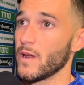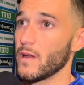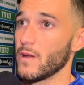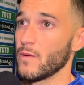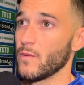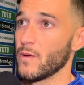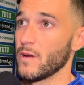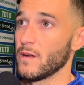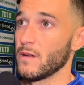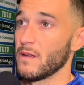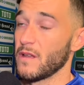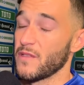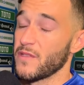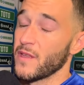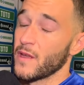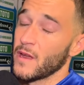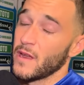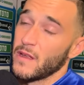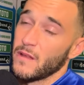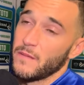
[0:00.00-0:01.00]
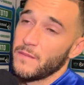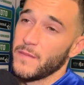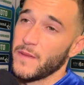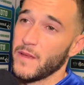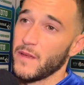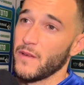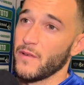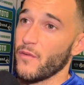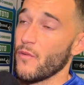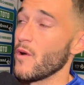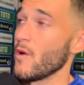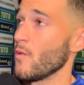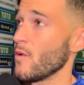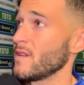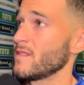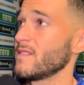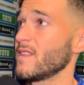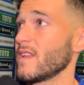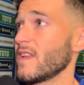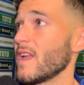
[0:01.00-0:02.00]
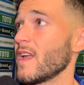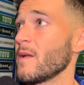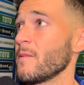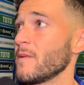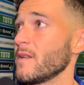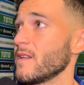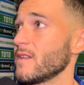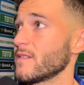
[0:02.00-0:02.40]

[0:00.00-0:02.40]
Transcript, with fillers: I think if we win the game,